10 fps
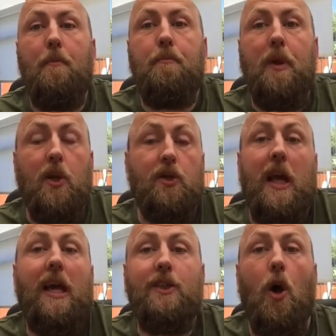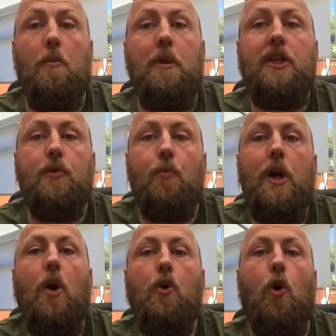because that is our mission. We
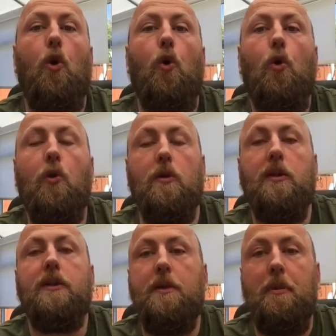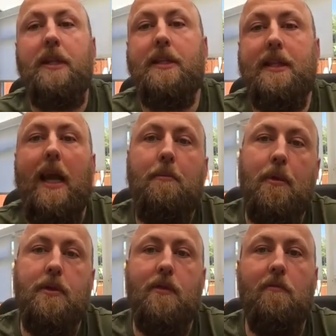are called to be
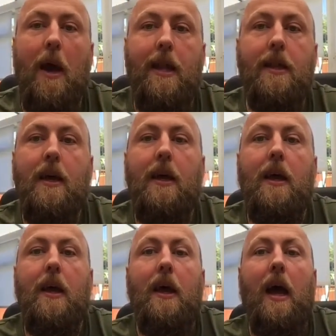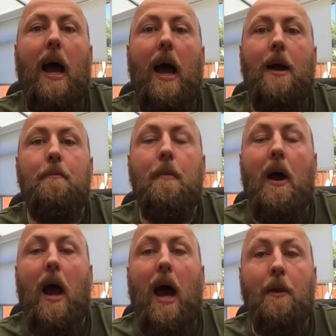disciples of men,
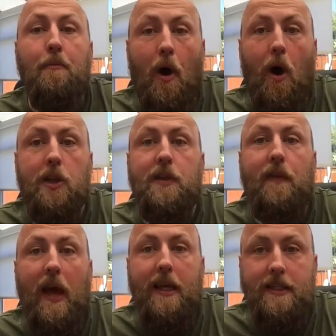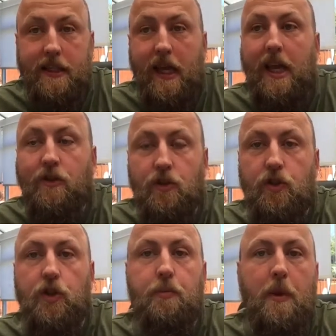and part of that is to
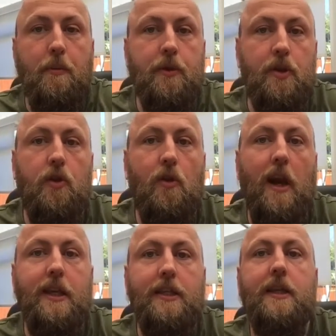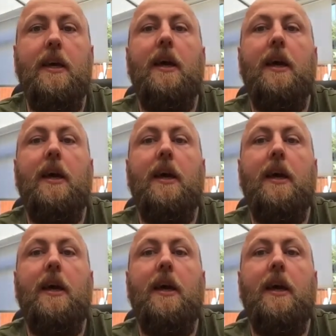introduce people to Christ,